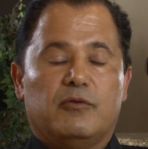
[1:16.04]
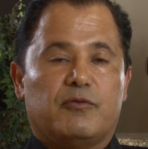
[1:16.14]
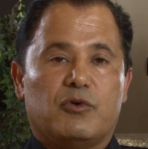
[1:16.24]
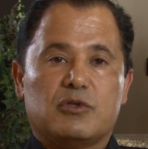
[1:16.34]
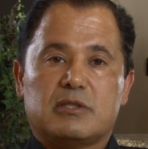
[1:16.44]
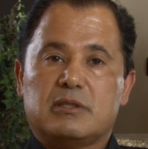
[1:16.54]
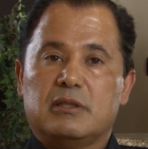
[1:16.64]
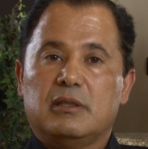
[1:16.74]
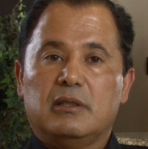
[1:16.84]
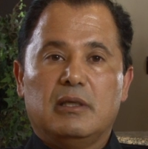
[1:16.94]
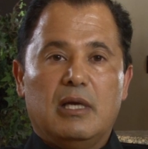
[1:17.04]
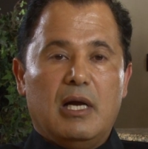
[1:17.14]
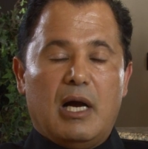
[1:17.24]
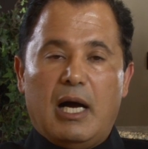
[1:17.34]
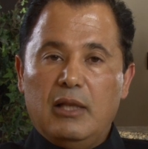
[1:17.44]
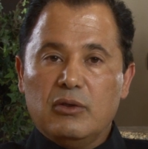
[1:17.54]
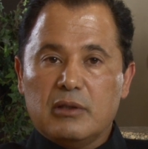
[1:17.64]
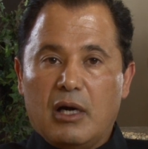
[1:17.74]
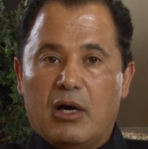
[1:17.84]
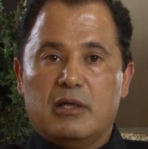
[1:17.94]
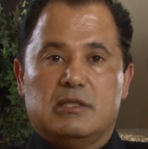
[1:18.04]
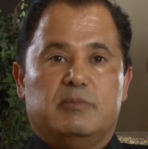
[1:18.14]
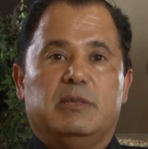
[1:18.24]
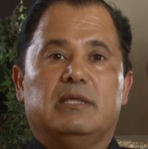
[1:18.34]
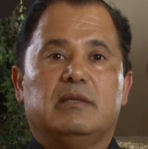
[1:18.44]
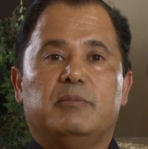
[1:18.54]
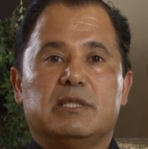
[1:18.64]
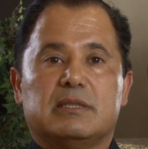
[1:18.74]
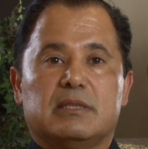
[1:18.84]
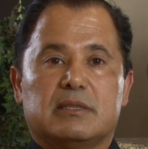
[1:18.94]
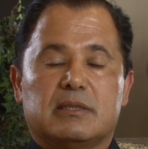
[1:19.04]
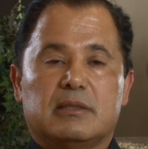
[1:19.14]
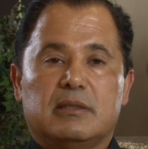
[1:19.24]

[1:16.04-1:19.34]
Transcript: first how long the artist been in the business.